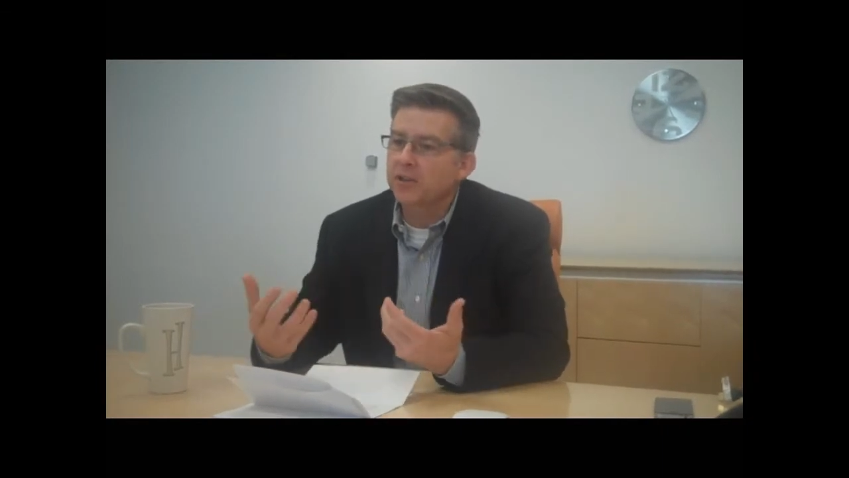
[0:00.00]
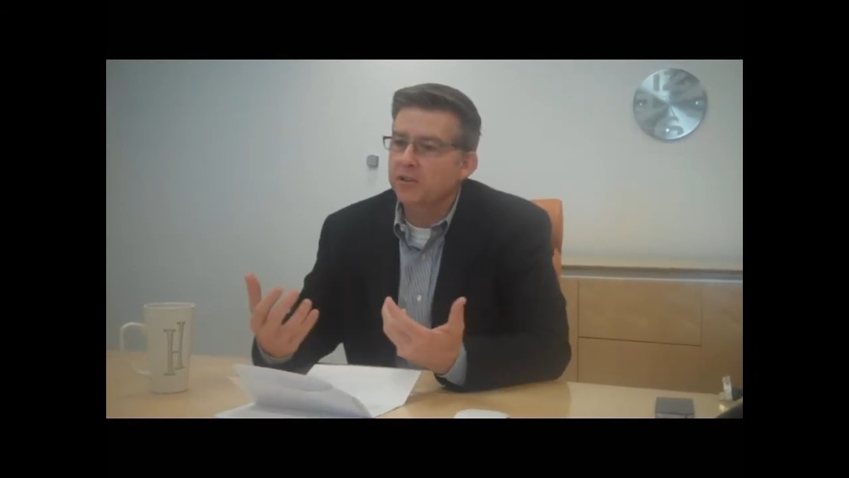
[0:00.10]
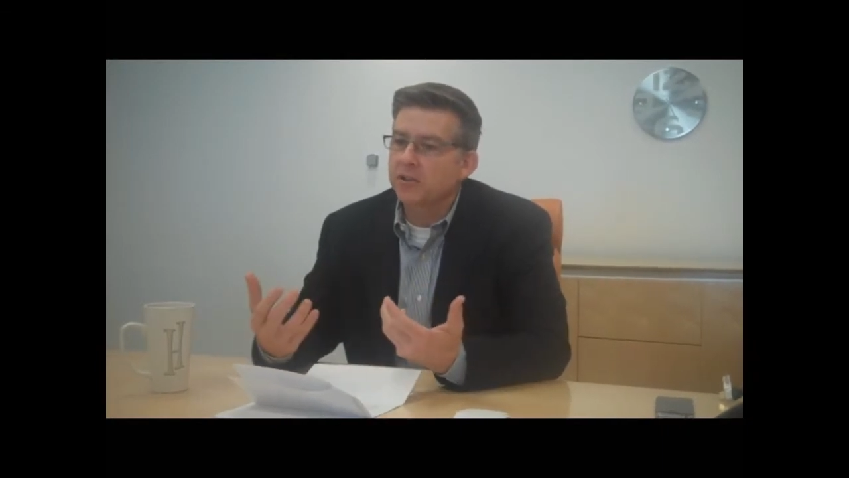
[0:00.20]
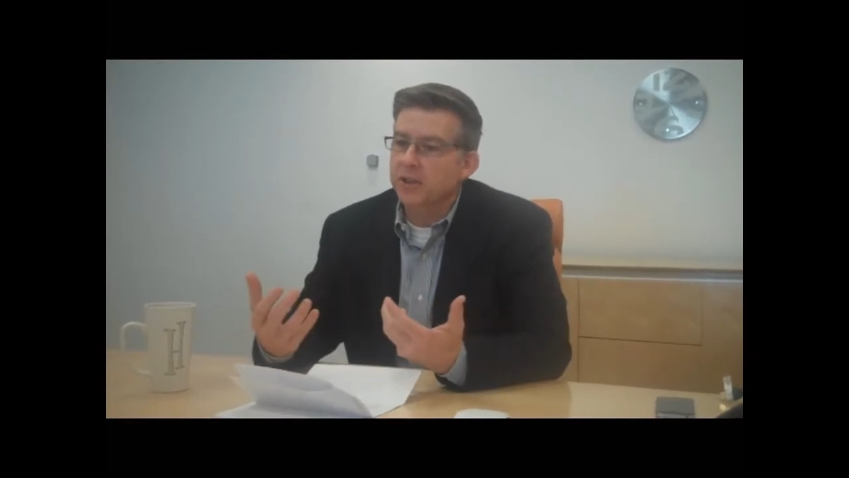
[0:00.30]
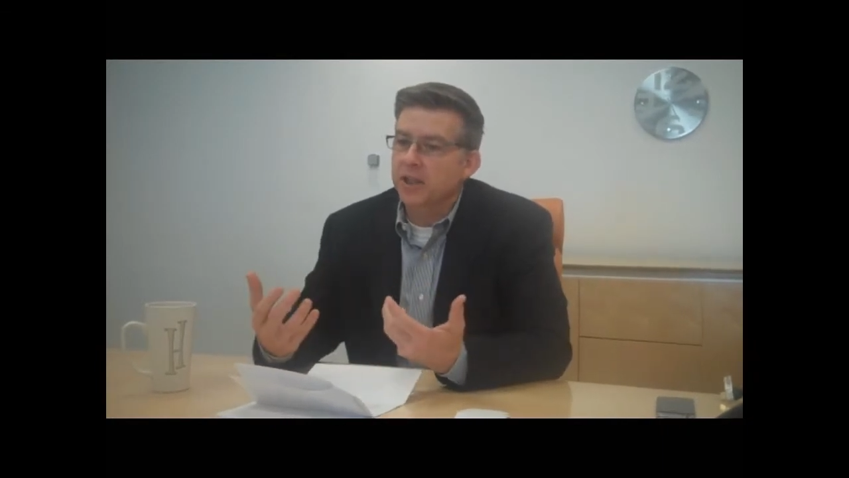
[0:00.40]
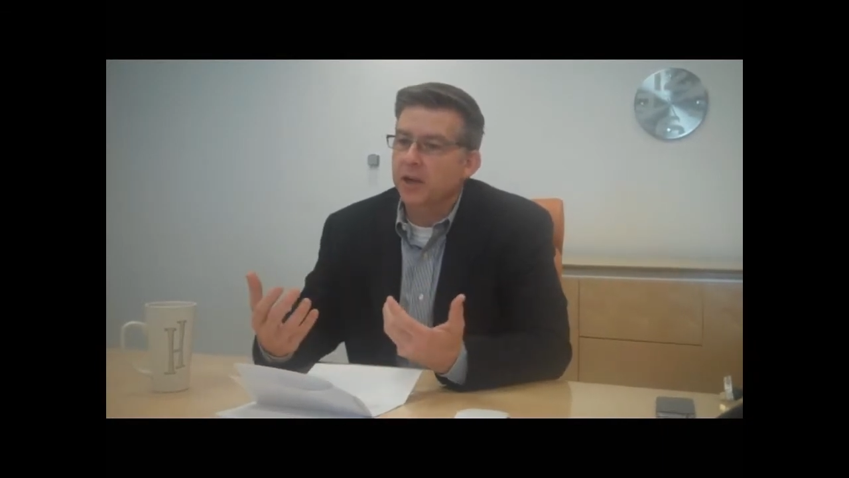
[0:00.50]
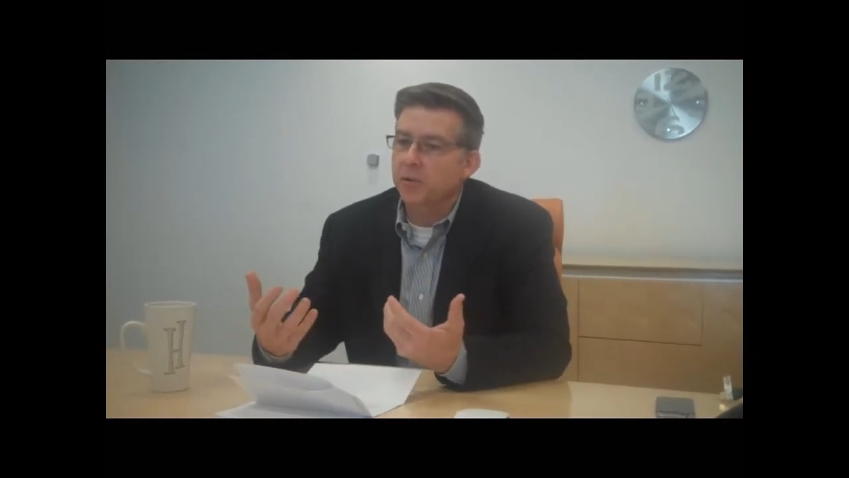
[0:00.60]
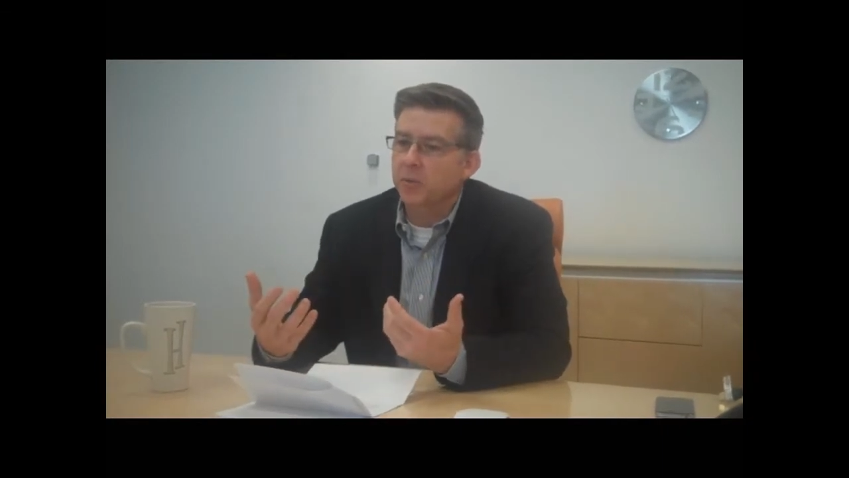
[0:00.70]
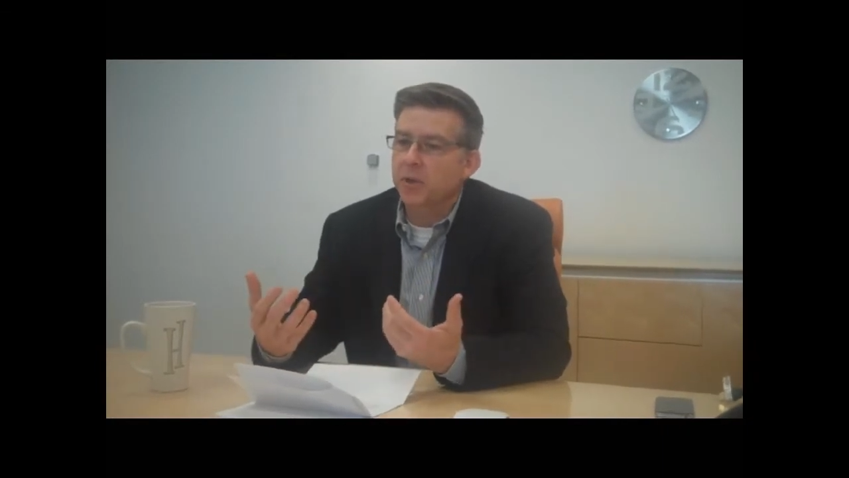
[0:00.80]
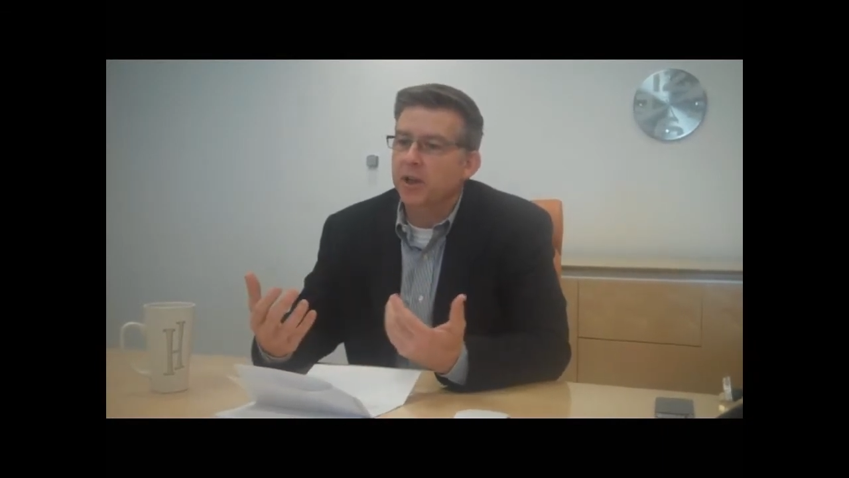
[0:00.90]
illustrate
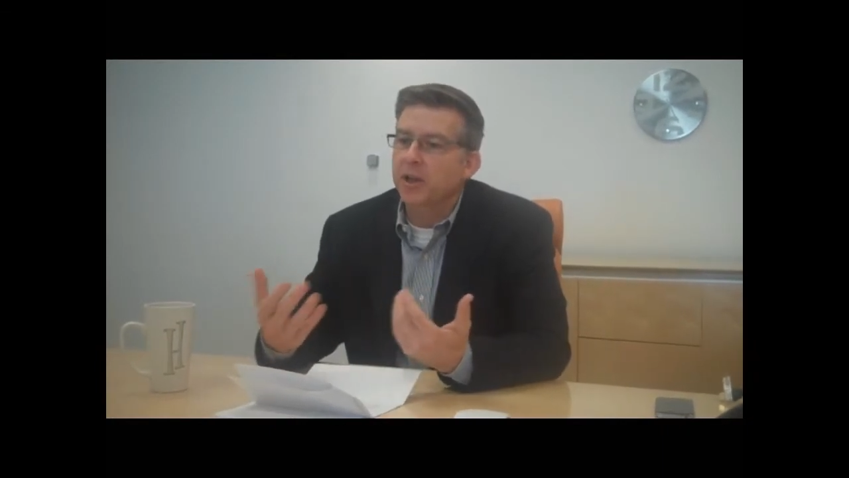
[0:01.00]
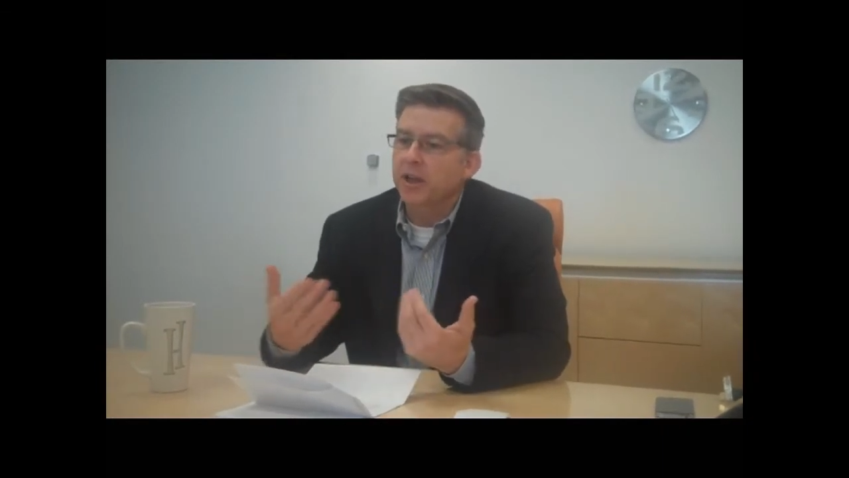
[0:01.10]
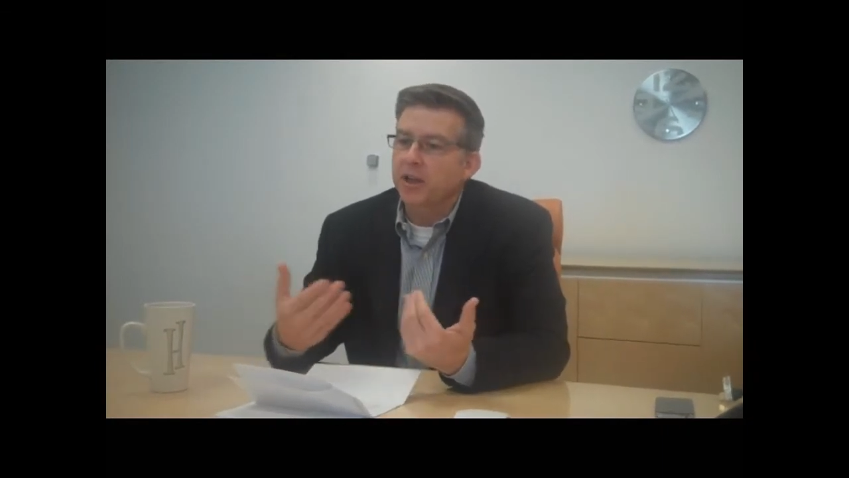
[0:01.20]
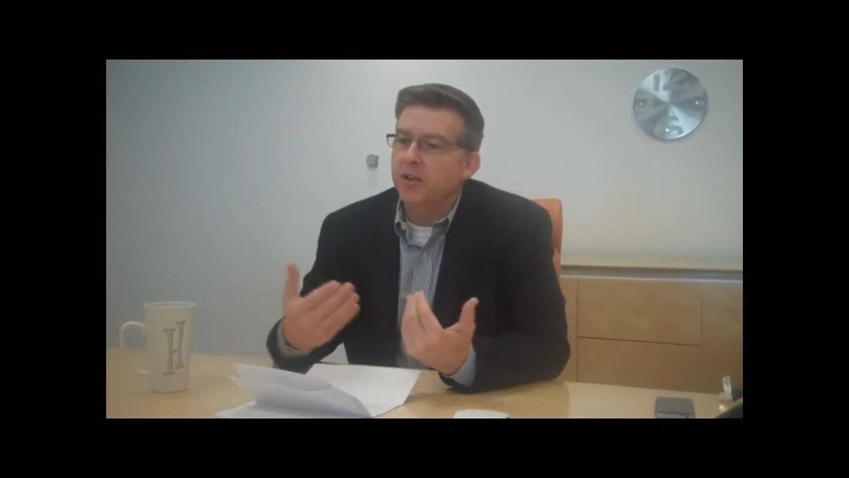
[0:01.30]
that would be